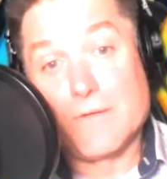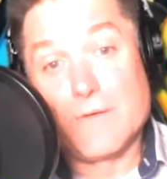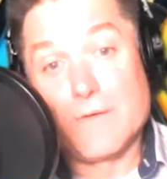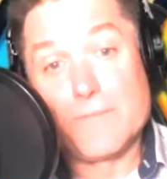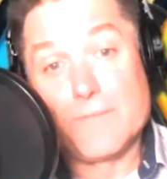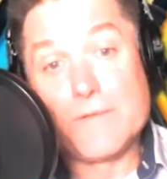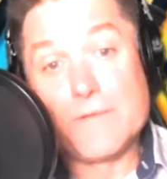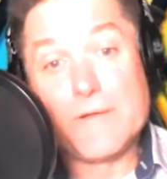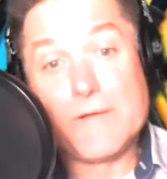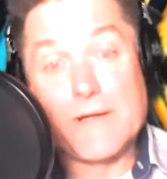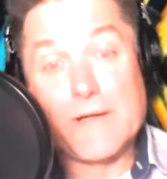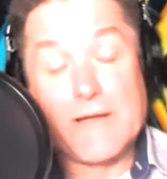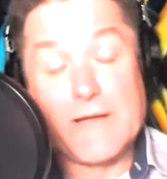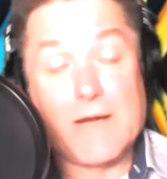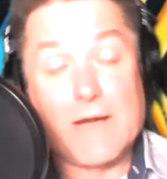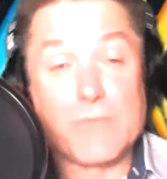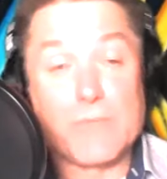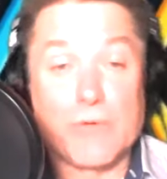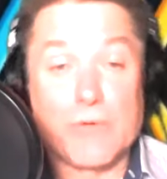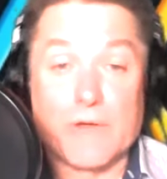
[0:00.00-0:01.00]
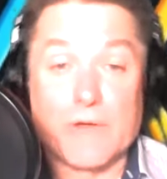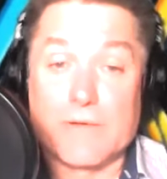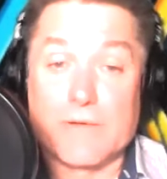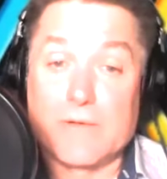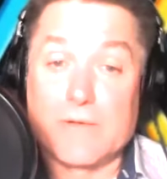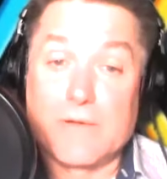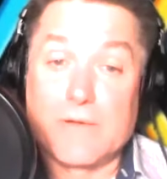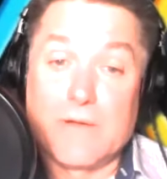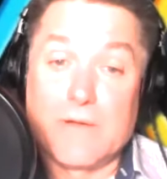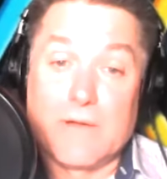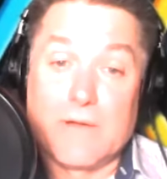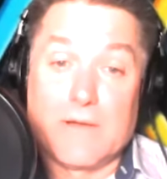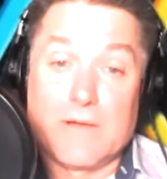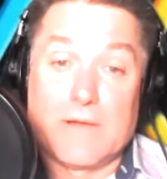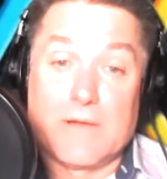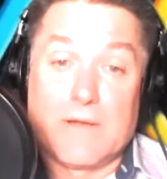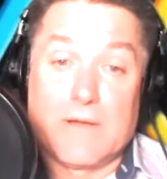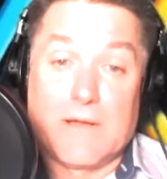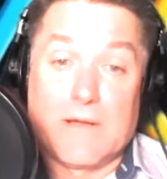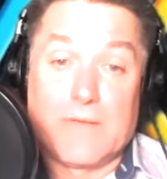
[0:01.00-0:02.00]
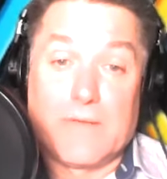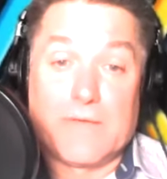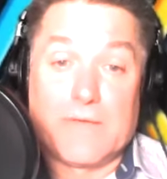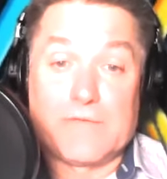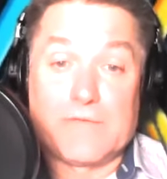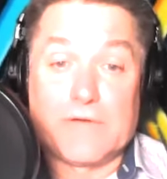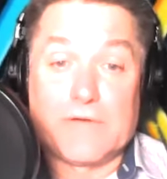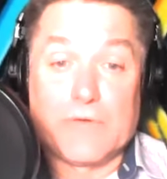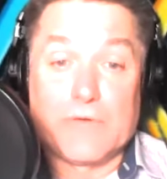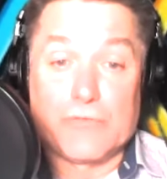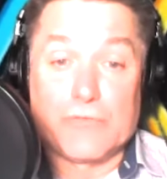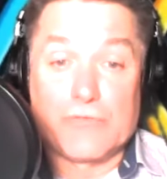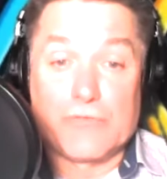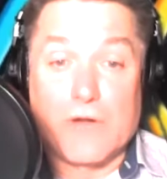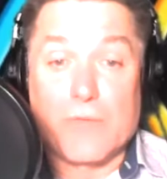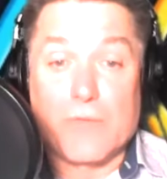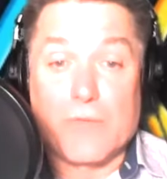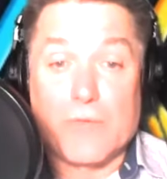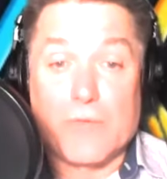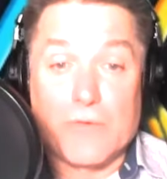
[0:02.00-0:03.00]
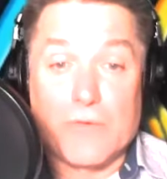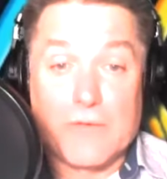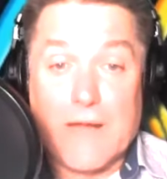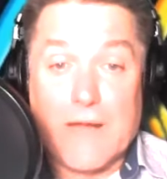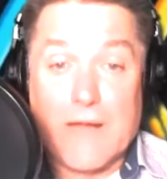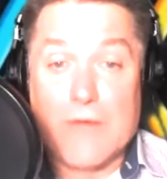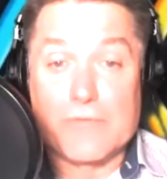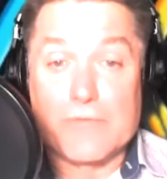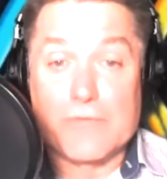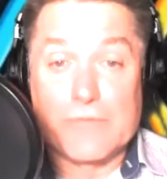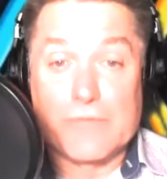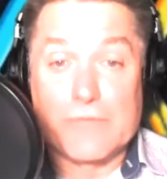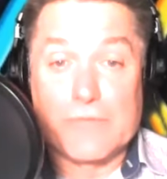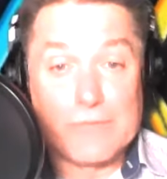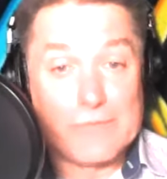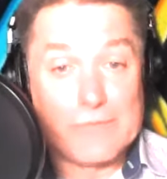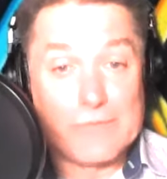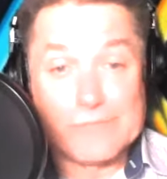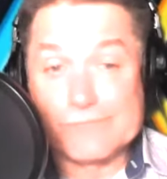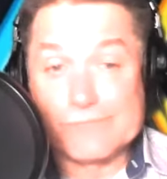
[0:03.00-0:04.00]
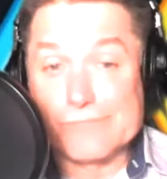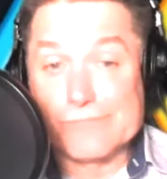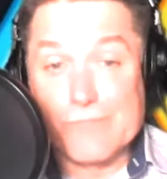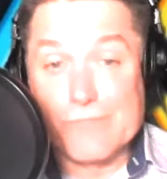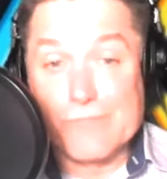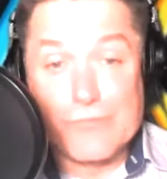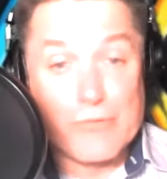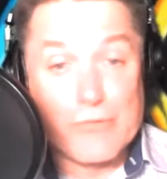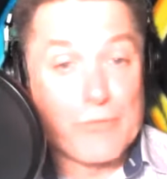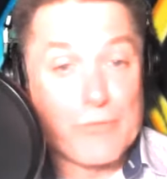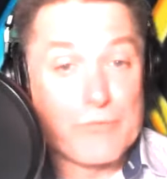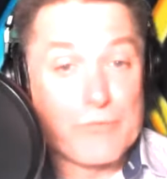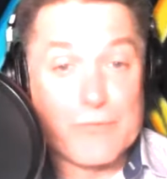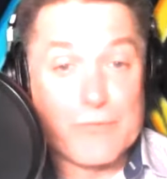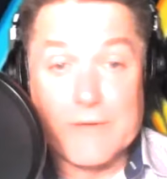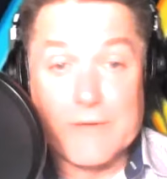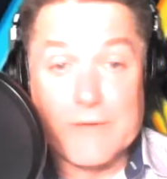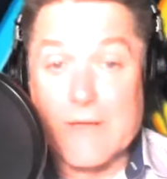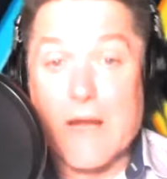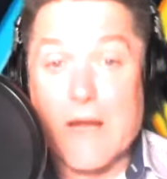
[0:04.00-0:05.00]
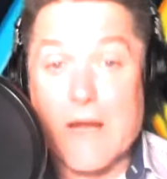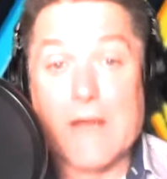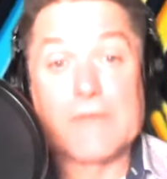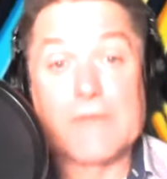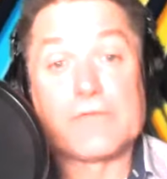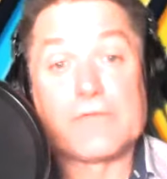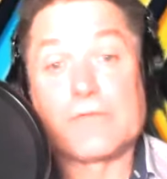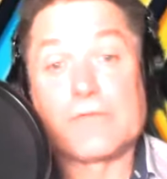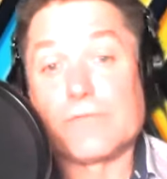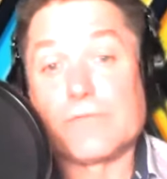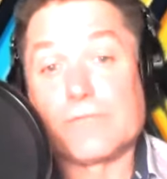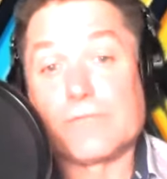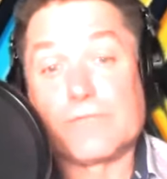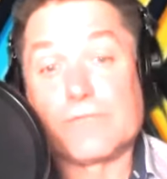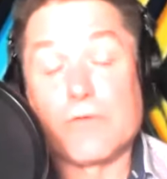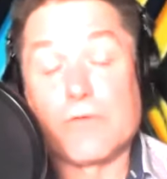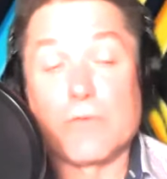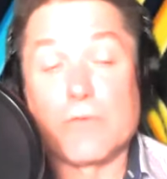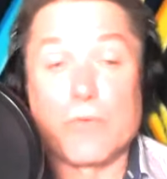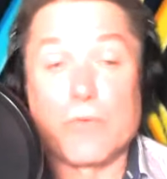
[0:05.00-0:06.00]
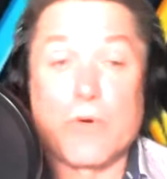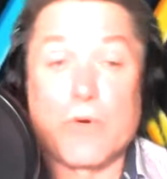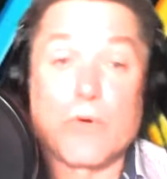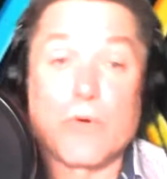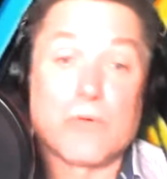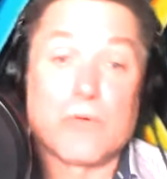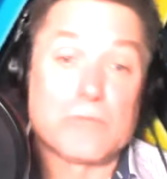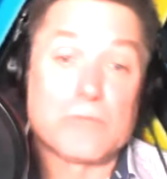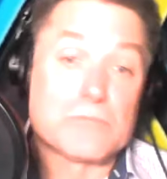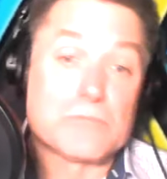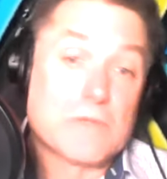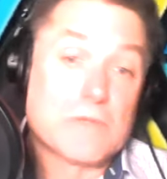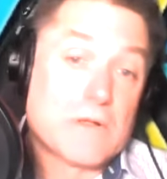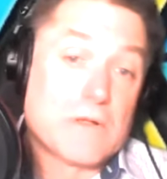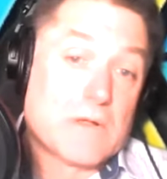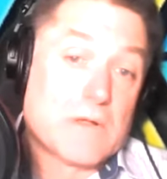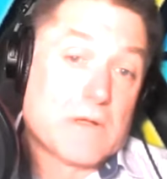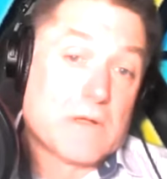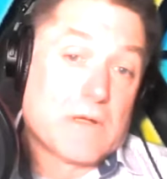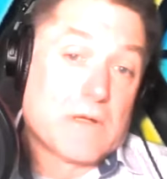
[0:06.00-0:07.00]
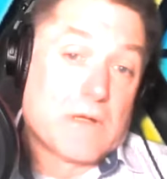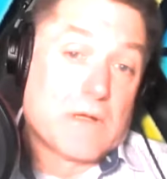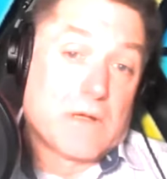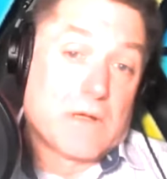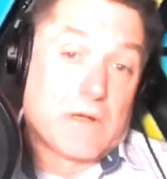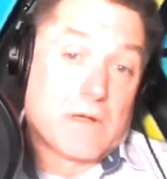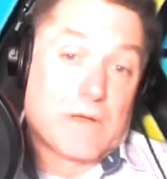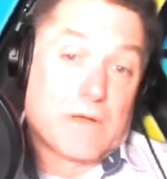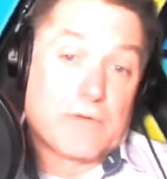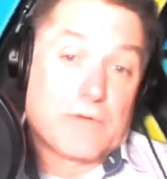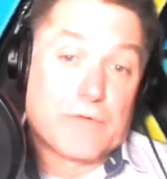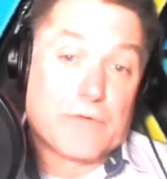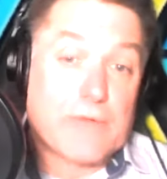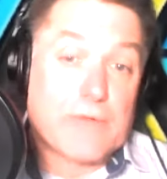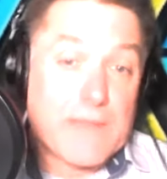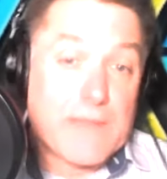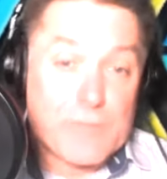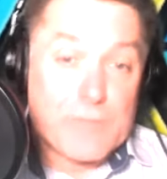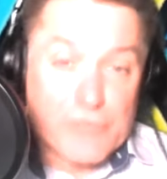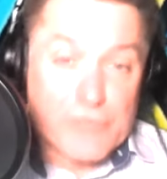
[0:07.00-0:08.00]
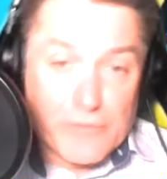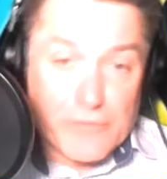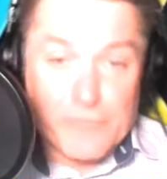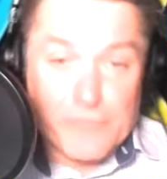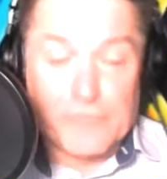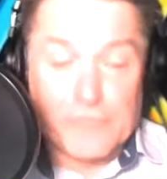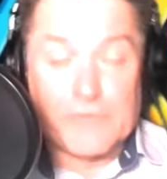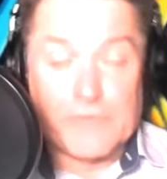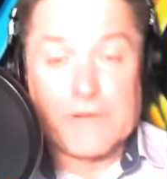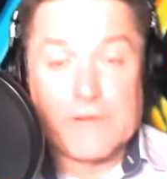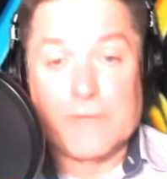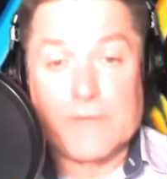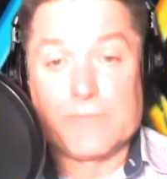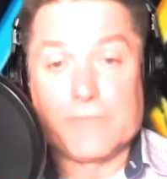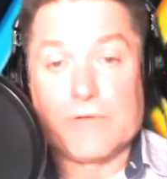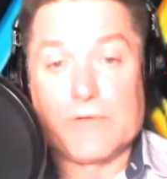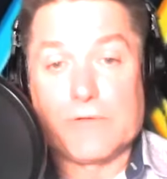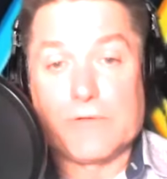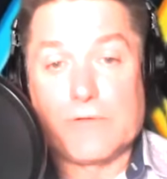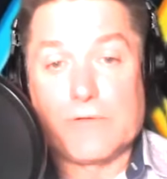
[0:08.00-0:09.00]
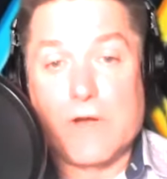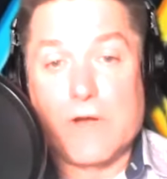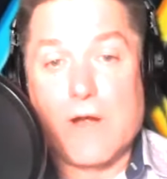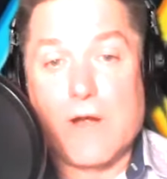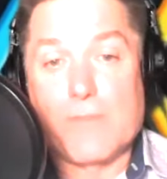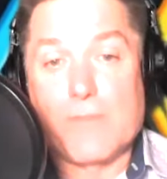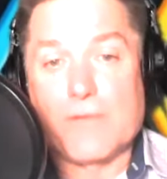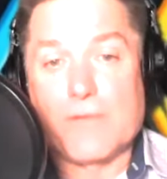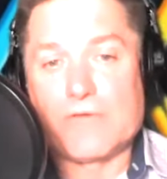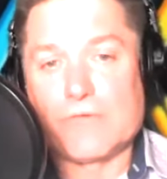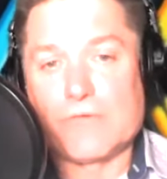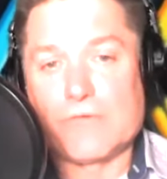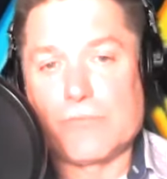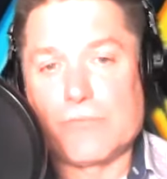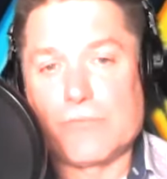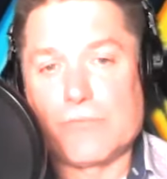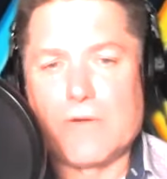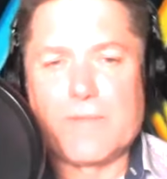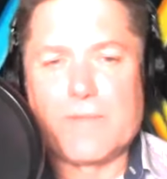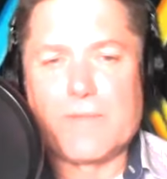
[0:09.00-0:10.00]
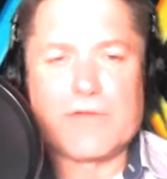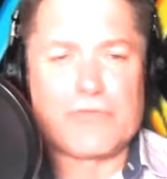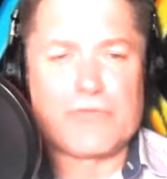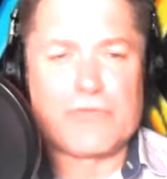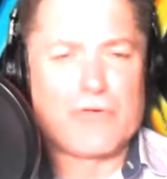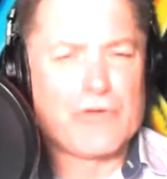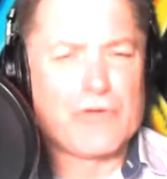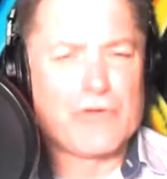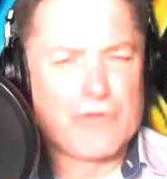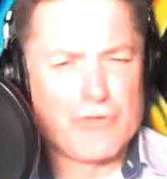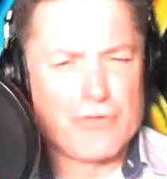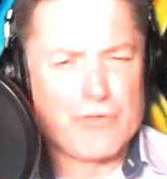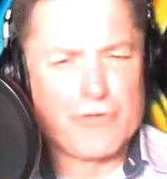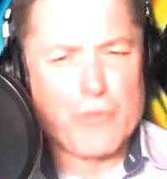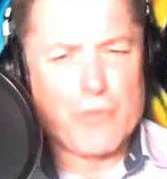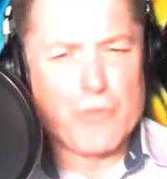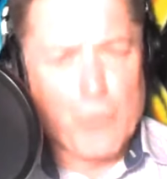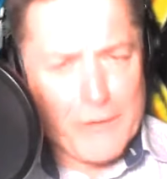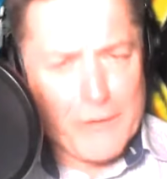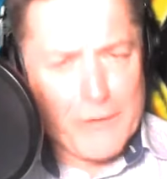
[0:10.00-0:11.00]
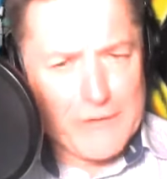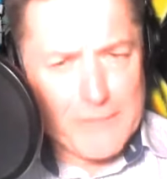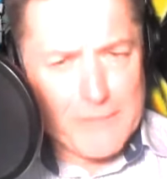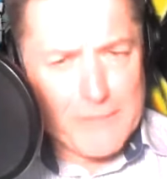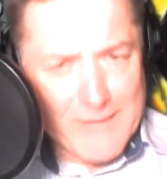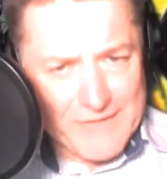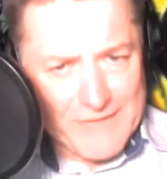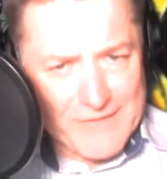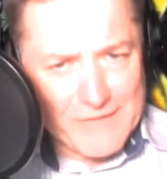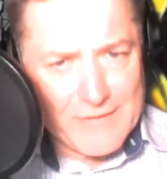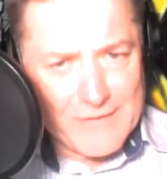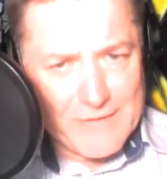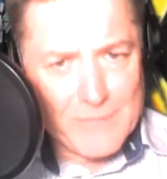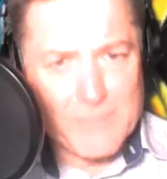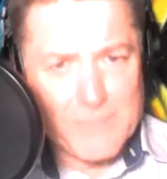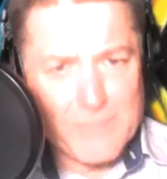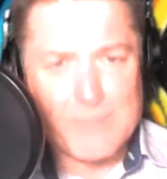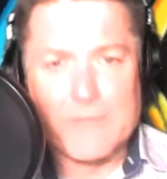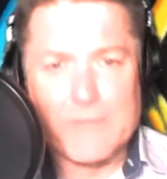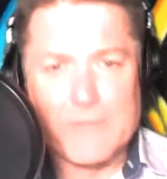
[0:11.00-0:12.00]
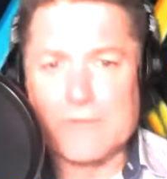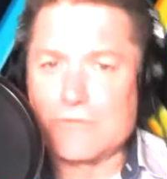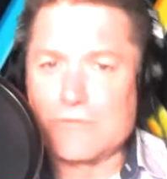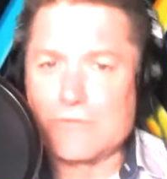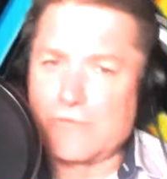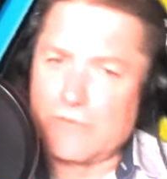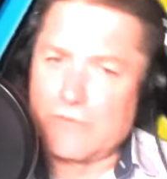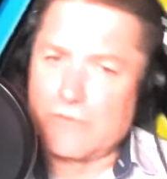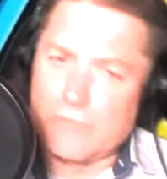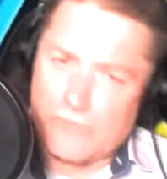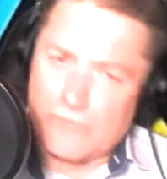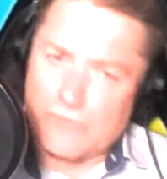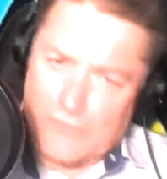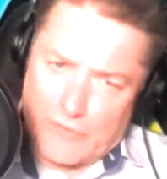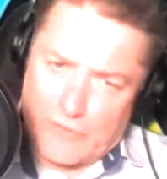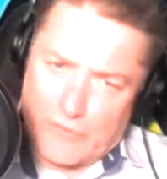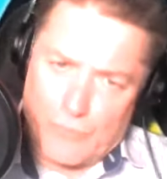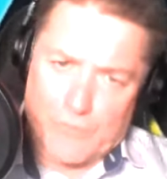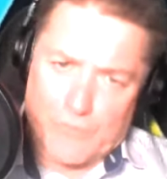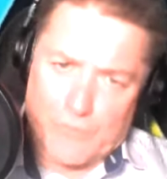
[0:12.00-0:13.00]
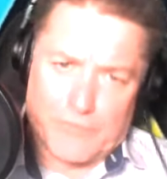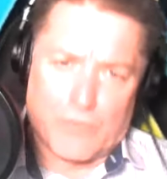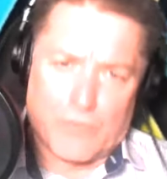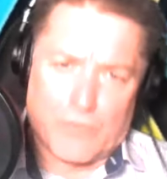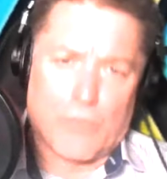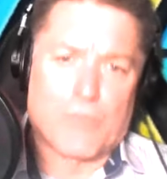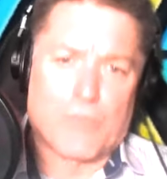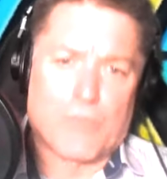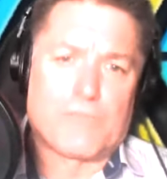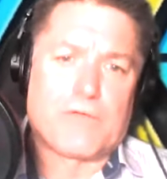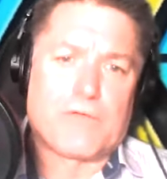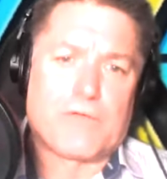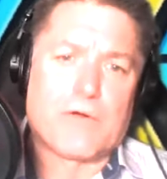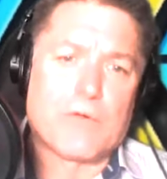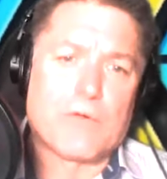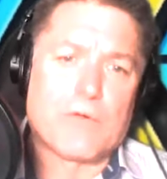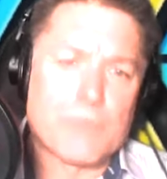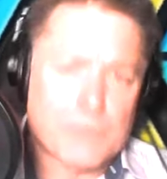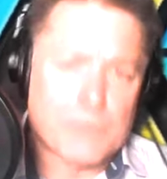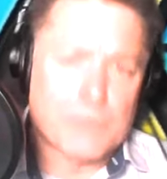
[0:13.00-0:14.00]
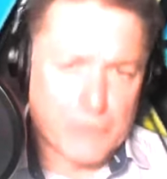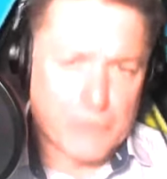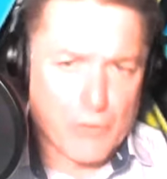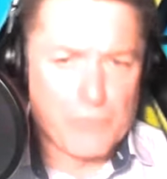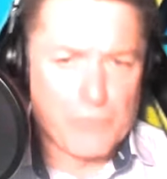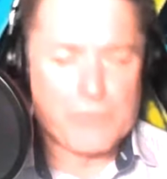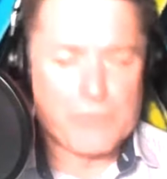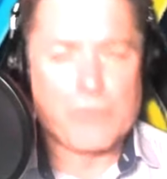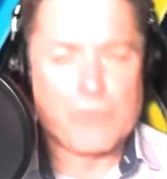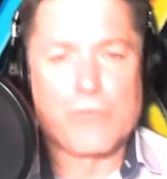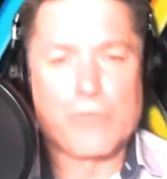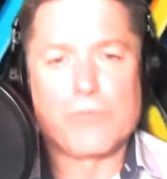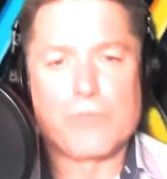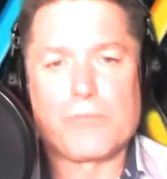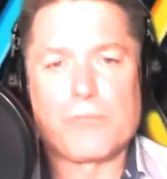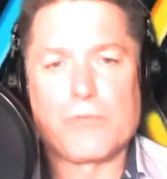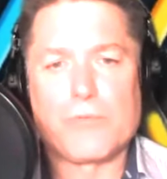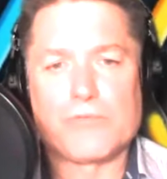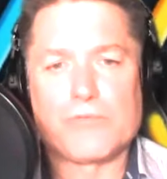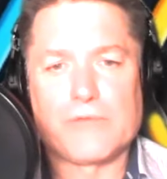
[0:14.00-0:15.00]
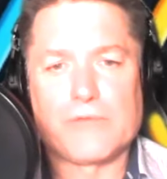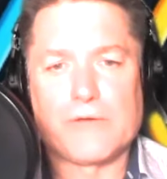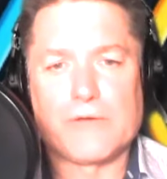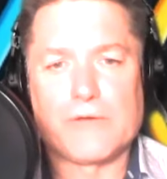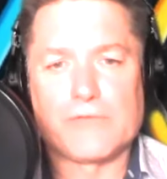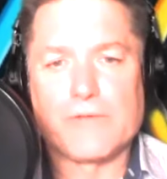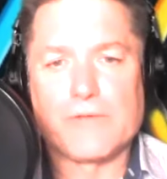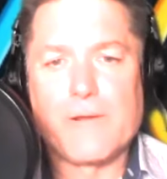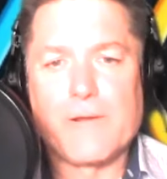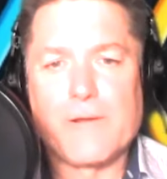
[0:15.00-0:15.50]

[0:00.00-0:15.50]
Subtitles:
Midnight Cowboy. And they say, you know, John, we're down to two or three guys for the role. You keep surfacing up to the top. I just wanted to make sure, you know, you're willing to make the commitment to stick with the whole film, to go through the whole process.